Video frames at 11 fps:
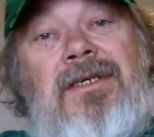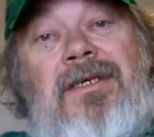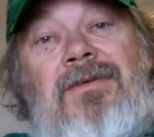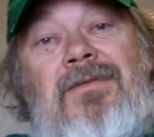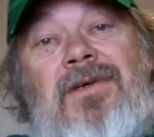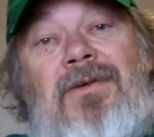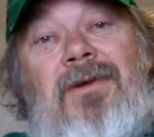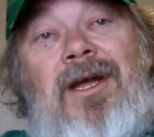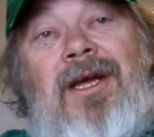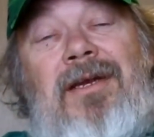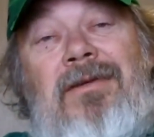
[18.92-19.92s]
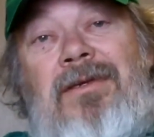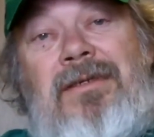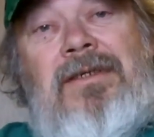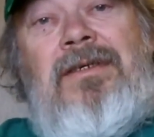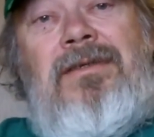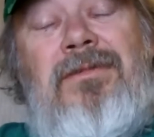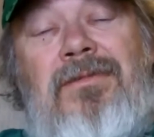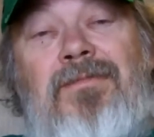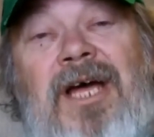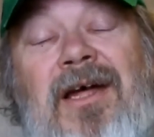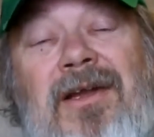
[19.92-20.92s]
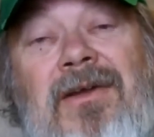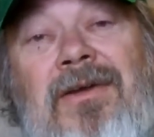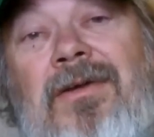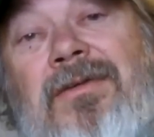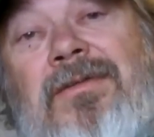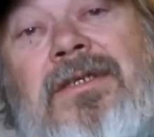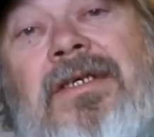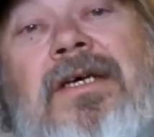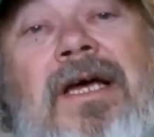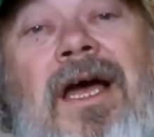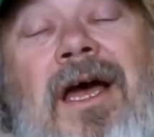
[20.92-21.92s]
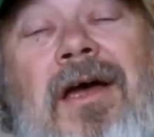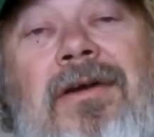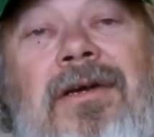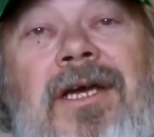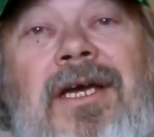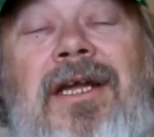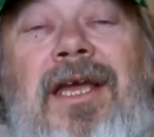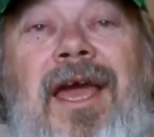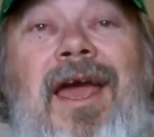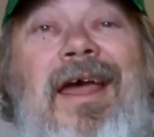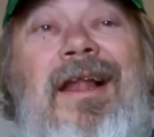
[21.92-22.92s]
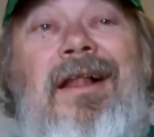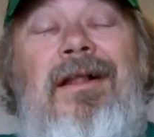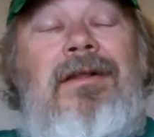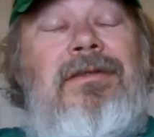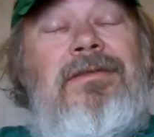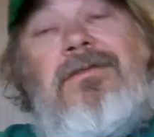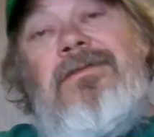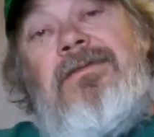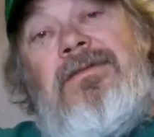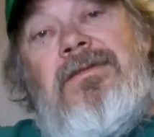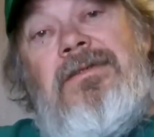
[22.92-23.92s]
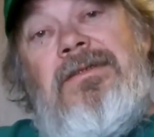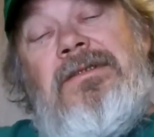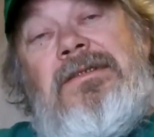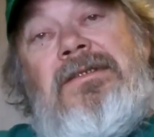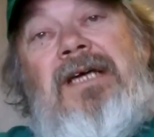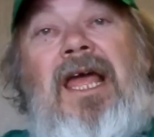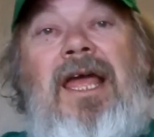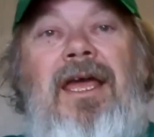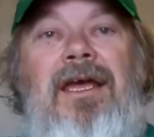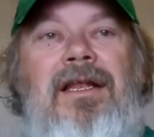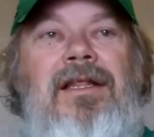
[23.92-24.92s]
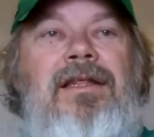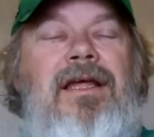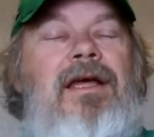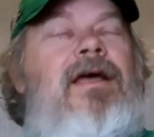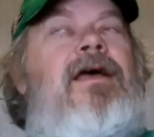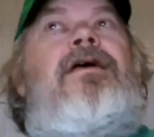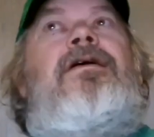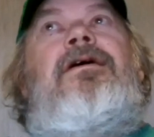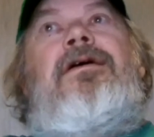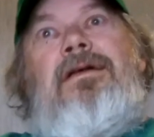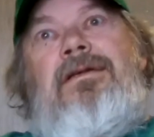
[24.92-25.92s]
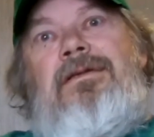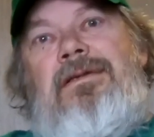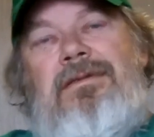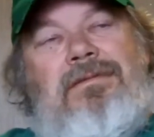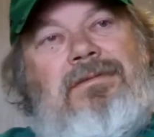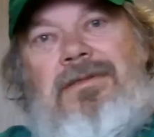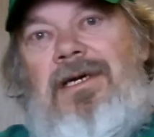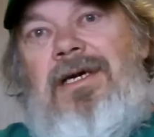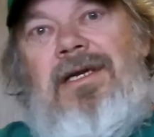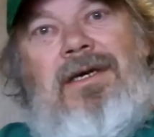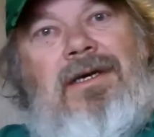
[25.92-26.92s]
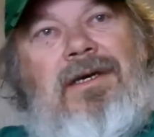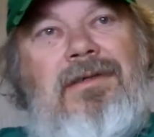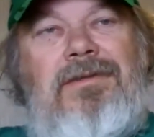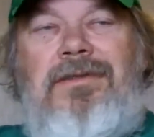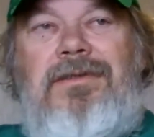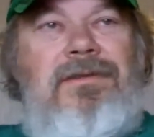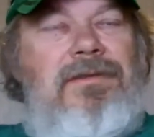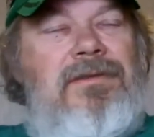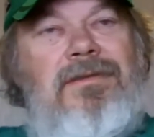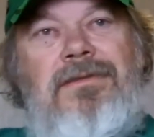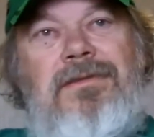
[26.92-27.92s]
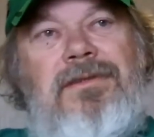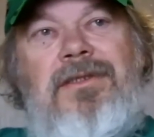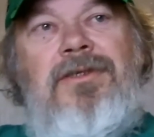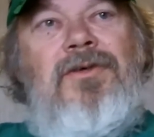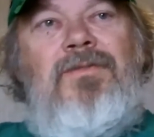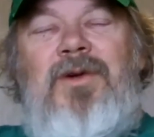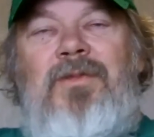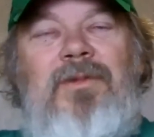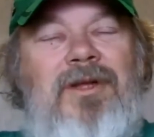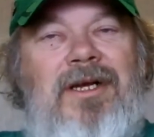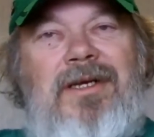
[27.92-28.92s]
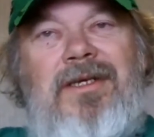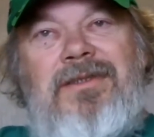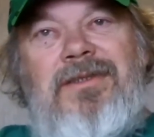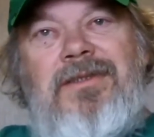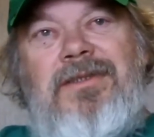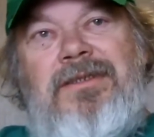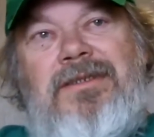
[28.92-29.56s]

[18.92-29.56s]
You know, we ran about one hundred head of cattle. It's a lot of hogs, innumerable hogs.